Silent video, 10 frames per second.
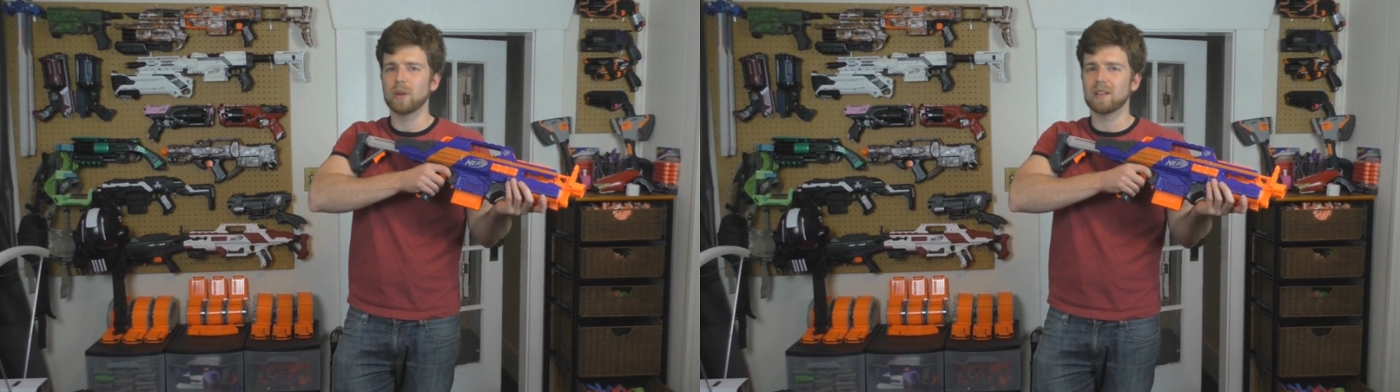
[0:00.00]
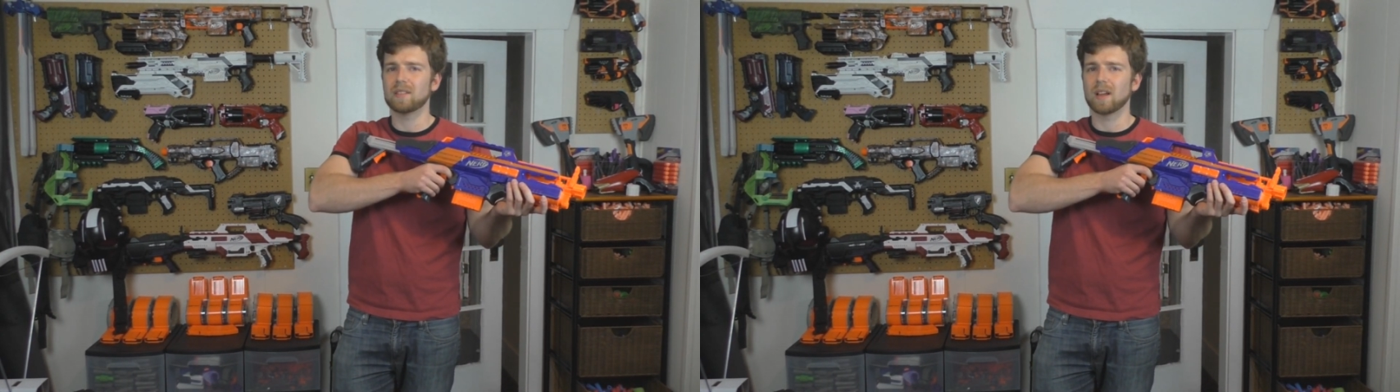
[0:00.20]

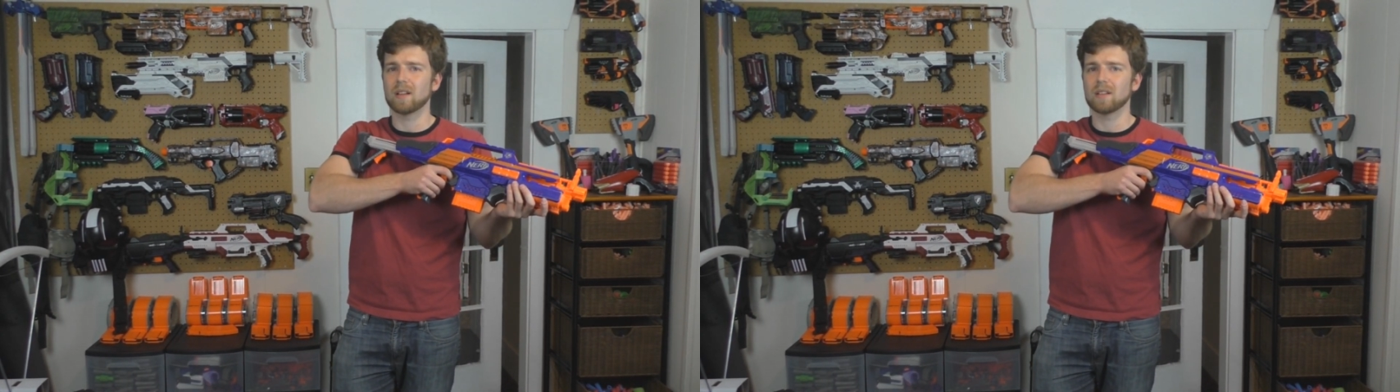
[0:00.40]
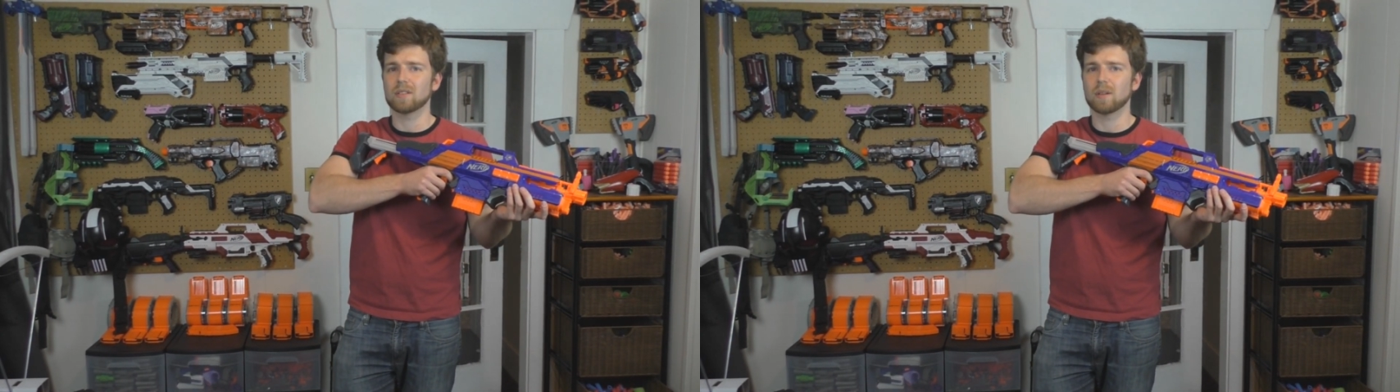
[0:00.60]
weak
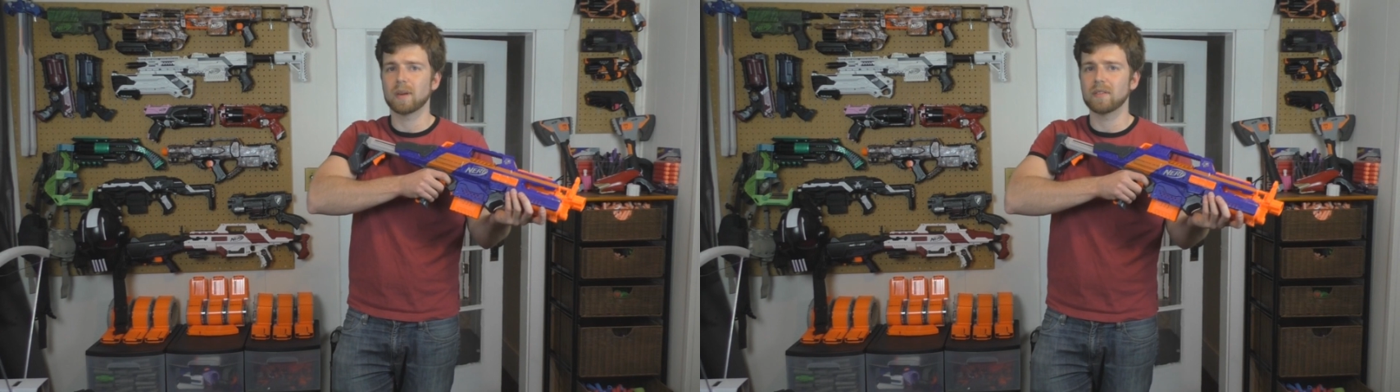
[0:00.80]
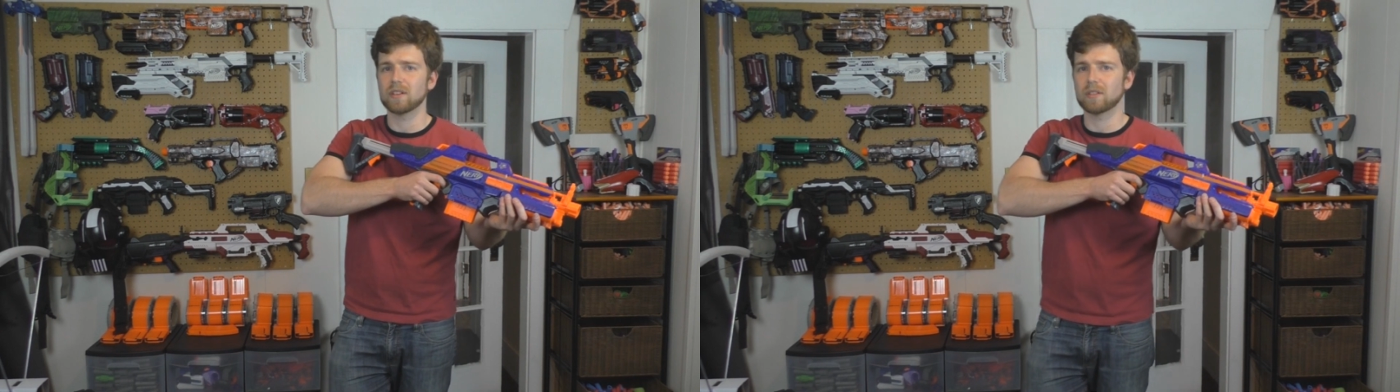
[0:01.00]
sounding, so I'm
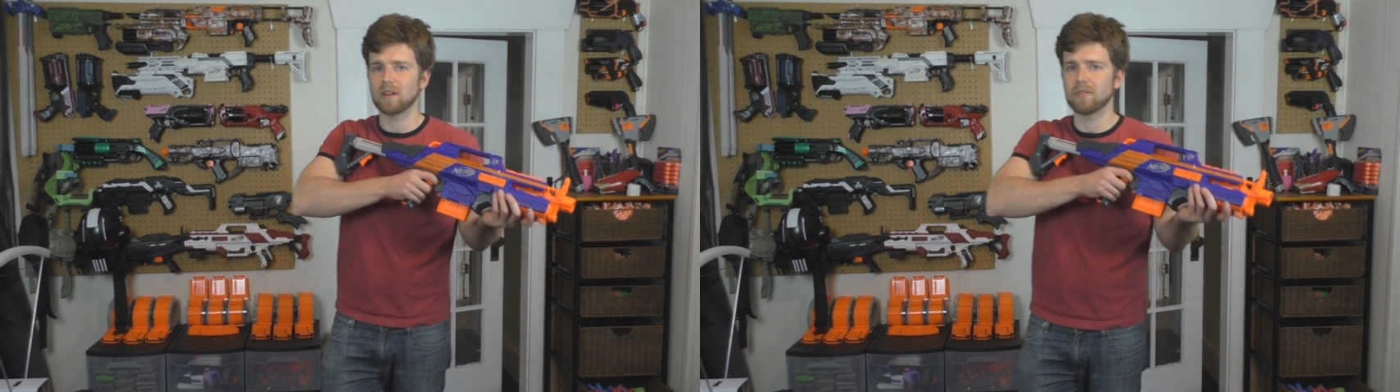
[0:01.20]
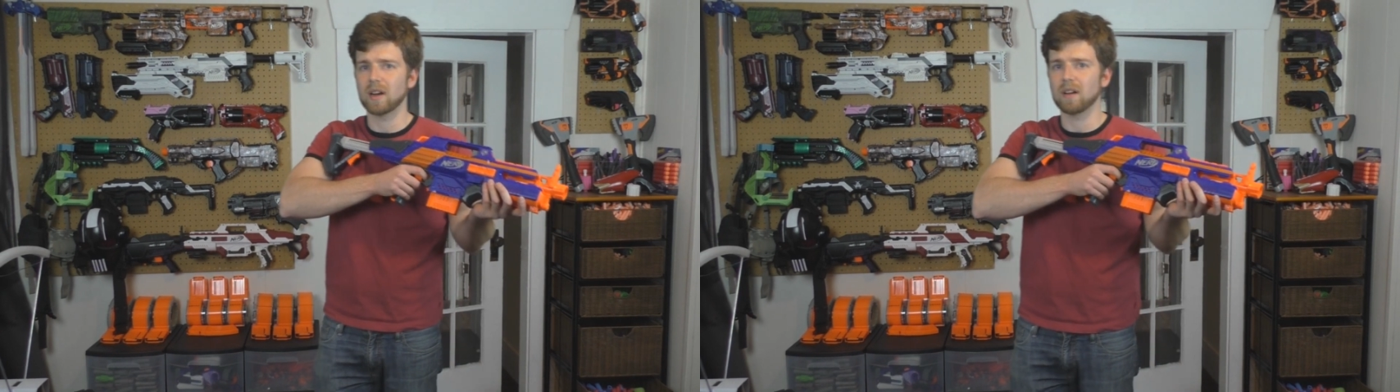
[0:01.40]
not even going to try
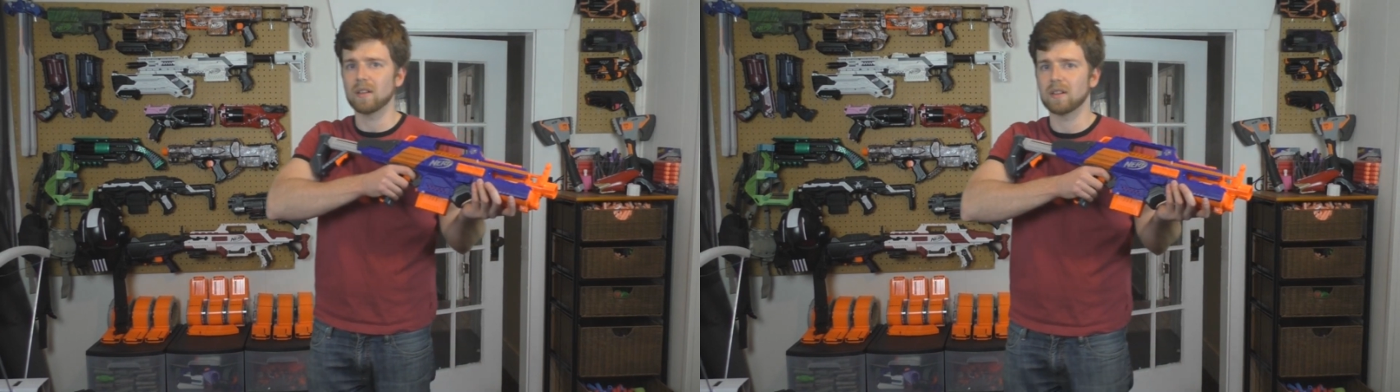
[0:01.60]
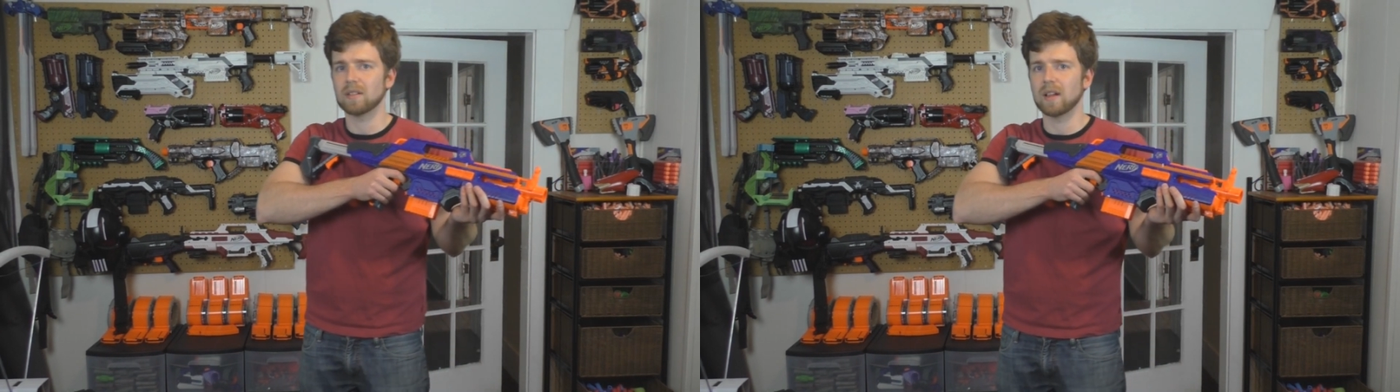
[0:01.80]
to fire this.